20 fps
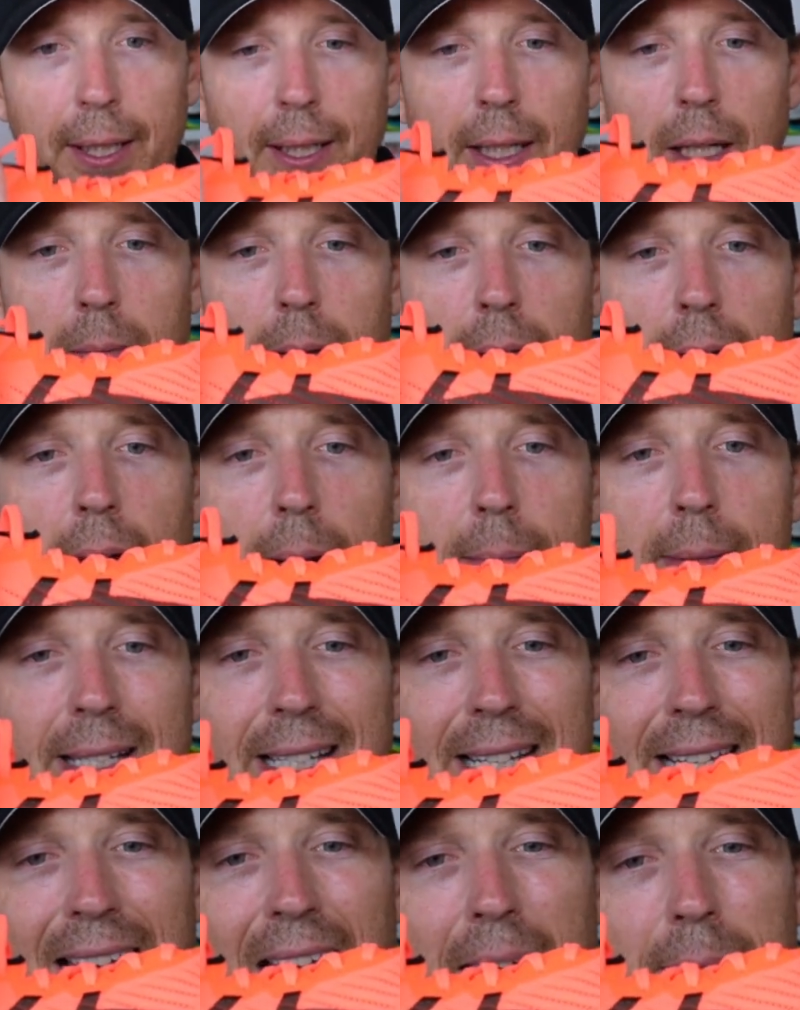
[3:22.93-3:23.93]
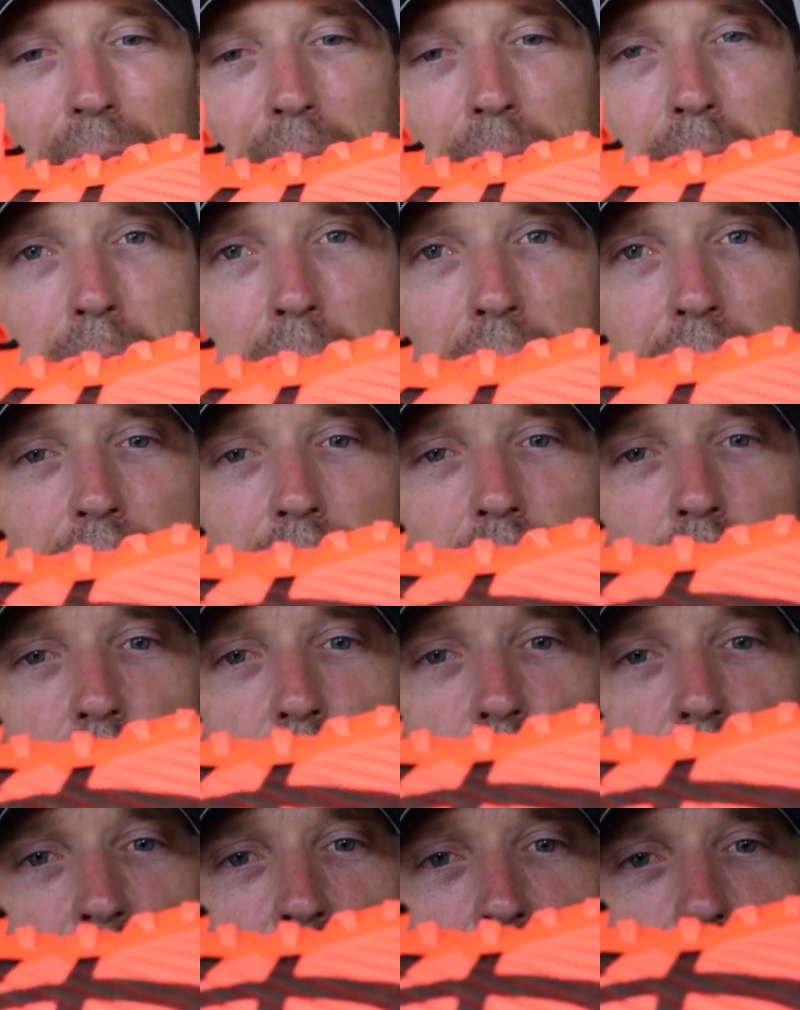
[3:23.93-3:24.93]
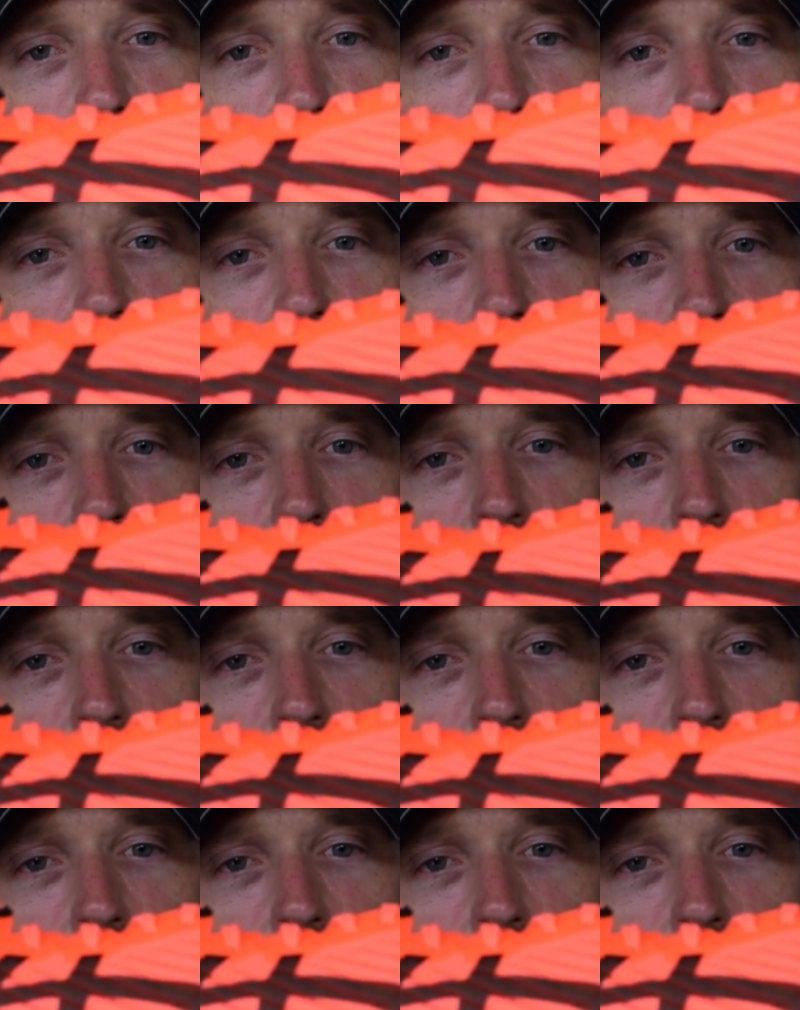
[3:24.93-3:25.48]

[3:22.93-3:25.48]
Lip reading: Now I'm gonna come into the camera, it may not show it